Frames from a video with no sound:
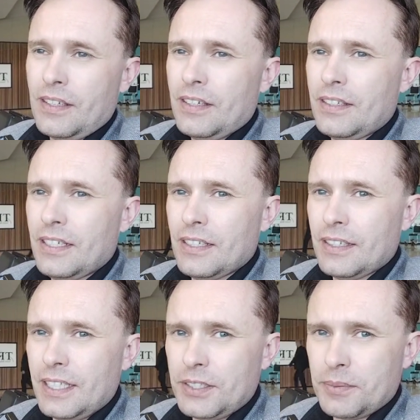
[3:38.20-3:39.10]
Then it
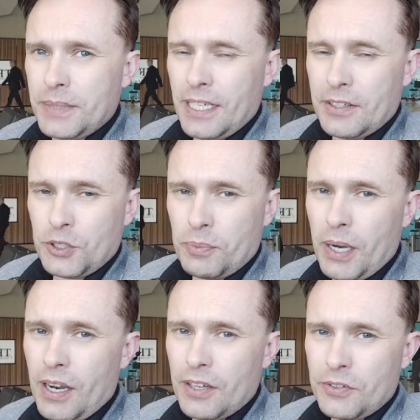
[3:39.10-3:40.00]
leads them down this
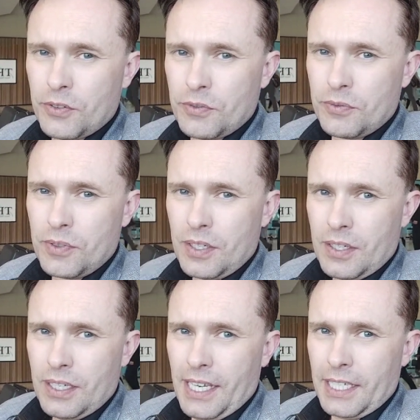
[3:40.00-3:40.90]
path of
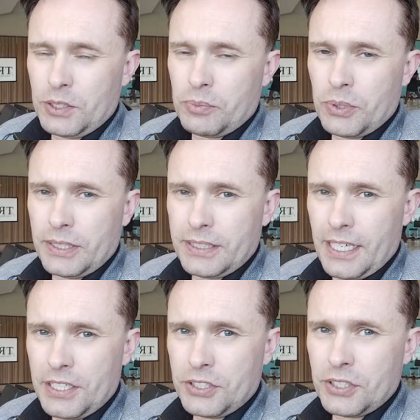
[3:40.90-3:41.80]

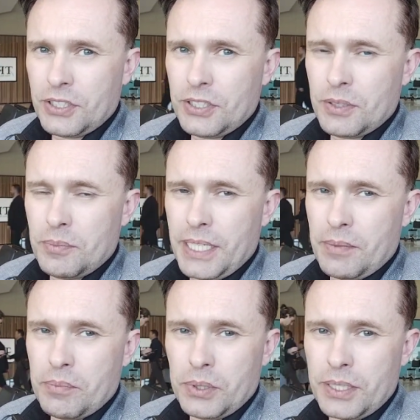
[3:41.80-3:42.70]
exploitation and being
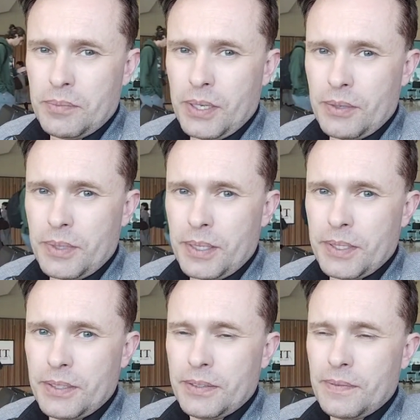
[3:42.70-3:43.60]
bullied by
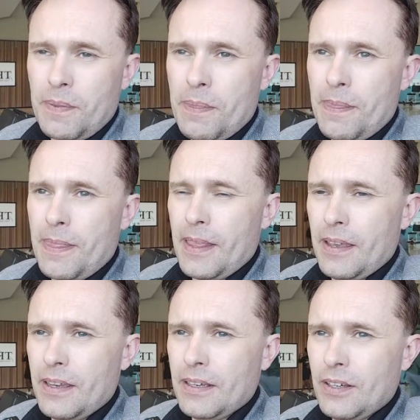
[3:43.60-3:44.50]
women.
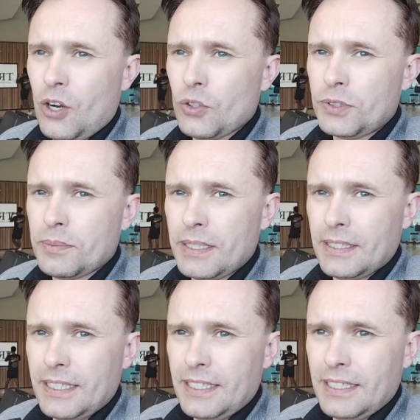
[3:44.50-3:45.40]

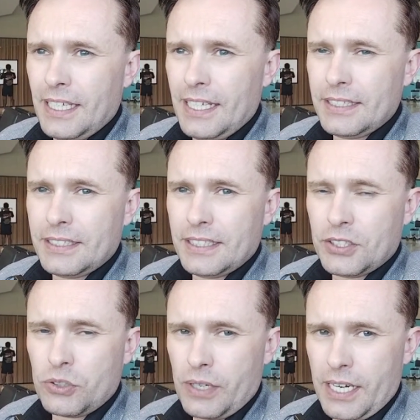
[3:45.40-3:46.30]
Ultimately ends in a
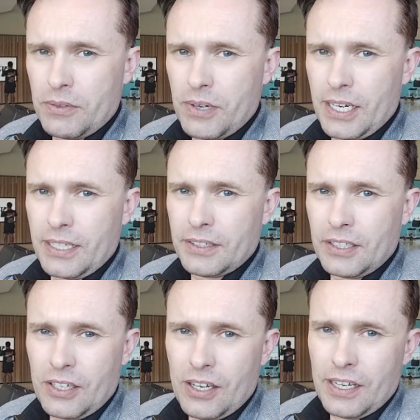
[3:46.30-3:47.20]
train wreck, and
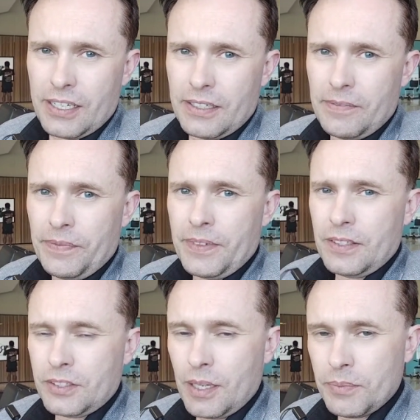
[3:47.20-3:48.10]
the guy
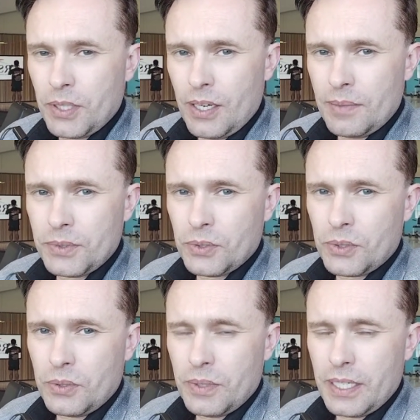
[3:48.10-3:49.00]
sometimes, not
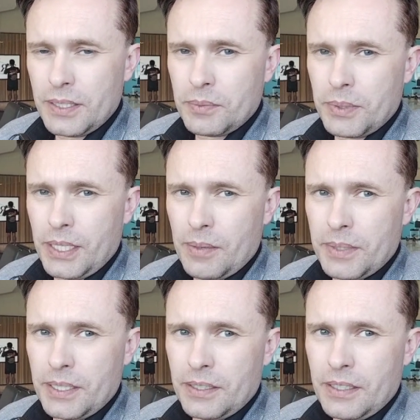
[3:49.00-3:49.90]
always,
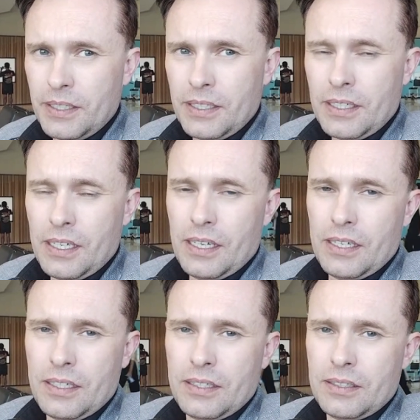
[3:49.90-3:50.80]
becoming
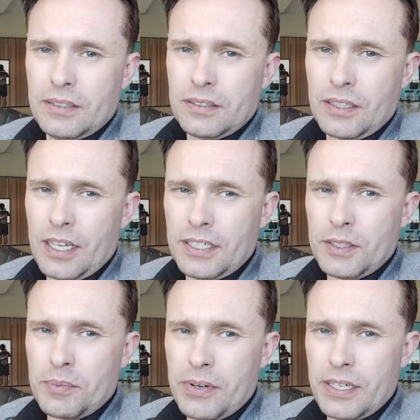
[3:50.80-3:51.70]
kind of
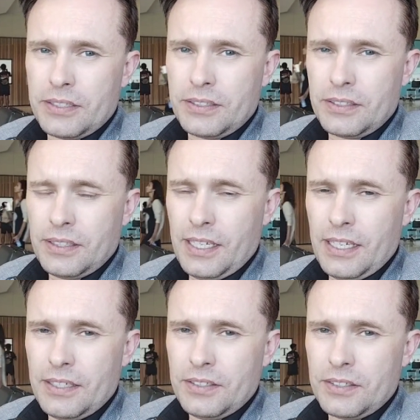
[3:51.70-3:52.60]
depressed
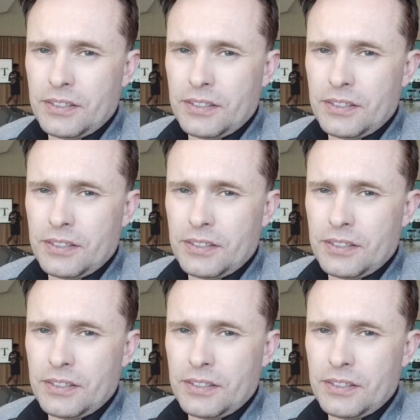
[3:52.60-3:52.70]
and